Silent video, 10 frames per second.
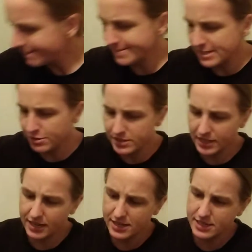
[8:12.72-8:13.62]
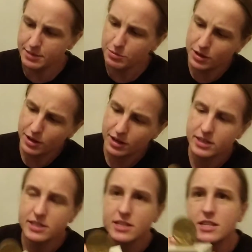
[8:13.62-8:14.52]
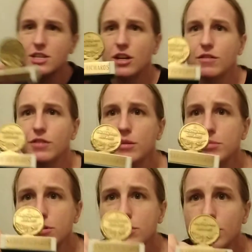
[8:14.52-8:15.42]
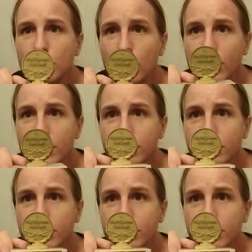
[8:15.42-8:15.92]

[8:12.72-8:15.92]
This one's kind of similar. This is the John Philip Sousa Award.